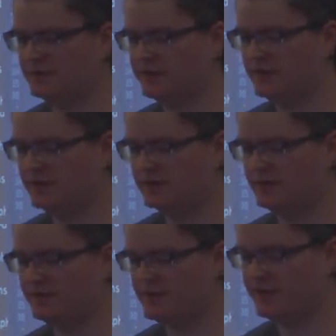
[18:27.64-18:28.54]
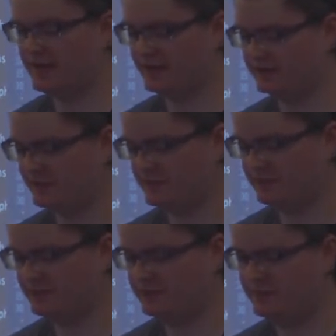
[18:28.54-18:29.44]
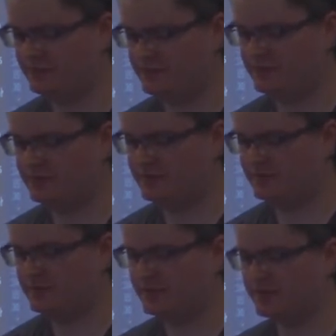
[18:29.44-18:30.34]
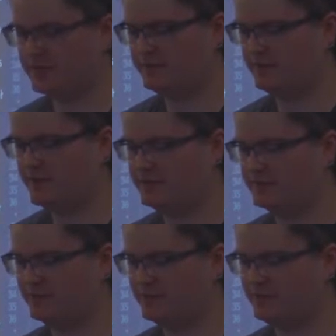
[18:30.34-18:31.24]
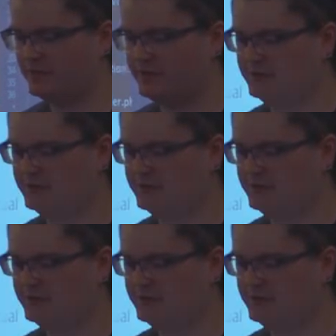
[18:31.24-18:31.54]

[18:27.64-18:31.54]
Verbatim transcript: go ahead and uncomment that as well. Get that primed into WordPress.